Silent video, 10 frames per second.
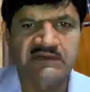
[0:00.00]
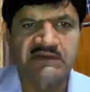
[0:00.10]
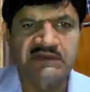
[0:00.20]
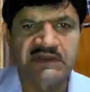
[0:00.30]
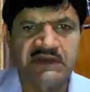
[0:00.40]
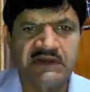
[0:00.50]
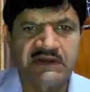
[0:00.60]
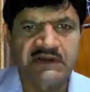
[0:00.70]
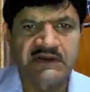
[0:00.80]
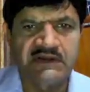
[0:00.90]
over there.
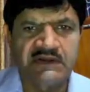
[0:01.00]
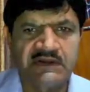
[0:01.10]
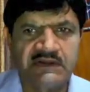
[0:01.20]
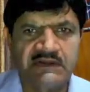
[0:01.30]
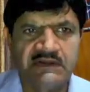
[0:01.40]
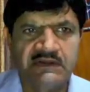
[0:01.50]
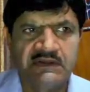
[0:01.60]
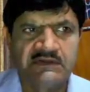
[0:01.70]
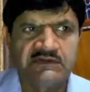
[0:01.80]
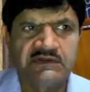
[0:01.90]

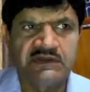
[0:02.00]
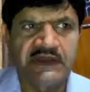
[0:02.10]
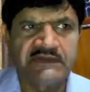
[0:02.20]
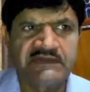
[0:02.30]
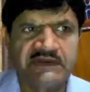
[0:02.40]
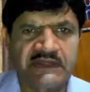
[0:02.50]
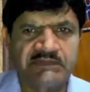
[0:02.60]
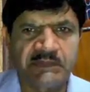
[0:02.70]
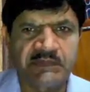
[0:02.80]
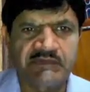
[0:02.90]
So you'll get the RAS
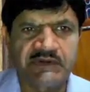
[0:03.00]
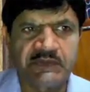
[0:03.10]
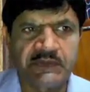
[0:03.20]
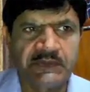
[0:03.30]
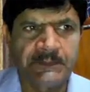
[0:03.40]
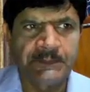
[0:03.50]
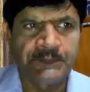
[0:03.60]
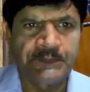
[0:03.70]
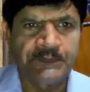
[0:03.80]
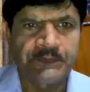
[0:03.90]
mapper window.
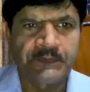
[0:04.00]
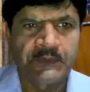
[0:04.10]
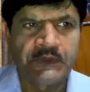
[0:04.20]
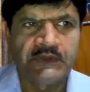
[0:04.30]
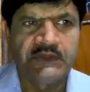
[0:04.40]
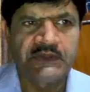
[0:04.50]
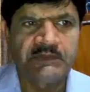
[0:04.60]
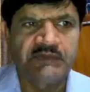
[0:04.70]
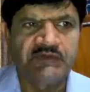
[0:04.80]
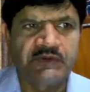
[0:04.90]
Here,
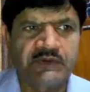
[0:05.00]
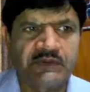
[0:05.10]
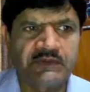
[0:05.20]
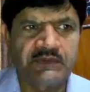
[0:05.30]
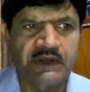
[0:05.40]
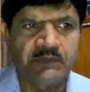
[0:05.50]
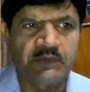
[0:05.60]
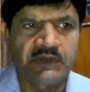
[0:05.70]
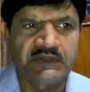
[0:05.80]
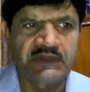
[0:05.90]
before
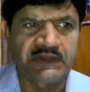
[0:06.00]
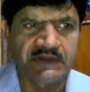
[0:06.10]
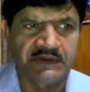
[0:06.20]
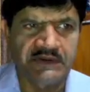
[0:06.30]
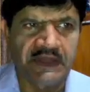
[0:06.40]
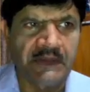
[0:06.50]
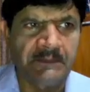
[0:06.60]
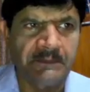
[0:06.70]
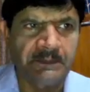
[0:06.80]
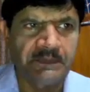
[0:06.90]
uploading the
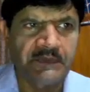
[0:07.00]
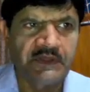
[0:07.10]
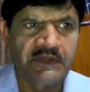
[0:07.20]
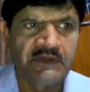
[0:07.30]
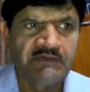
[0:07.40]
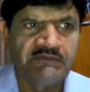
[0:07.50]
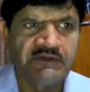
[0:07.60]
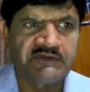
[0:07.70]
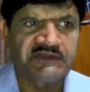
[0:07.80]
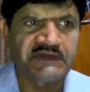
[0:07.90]
DEM,
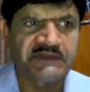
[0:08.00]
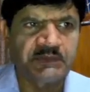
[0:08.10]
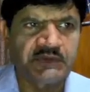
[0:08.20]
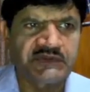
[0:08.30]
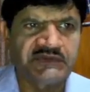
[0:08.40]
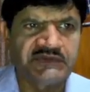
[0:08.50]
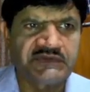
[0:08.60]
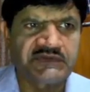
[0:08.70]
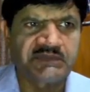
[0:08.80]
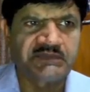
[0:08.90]
we'll set the projection
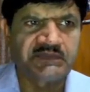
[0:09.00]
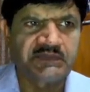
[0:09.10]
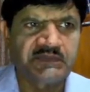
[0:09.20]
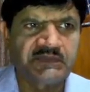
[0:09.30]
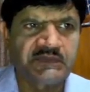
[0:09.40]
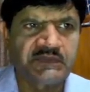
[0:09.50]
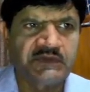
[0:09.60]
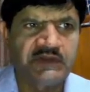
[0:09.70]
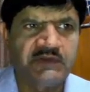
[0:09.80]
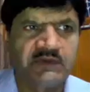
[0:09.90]
system.
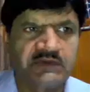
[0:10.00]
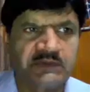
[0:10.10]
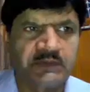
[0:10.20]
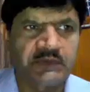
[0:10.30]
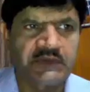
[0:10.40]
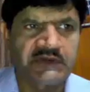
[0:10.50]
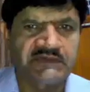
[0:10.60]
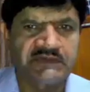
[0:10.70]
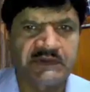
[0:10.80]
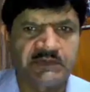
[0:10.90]
I'll go to the project,
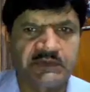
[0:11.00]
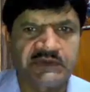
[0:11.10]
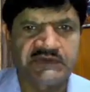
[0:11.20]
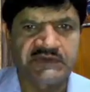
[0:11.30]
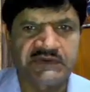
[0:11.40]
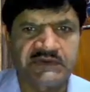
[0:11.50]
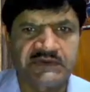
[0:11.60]
set projection.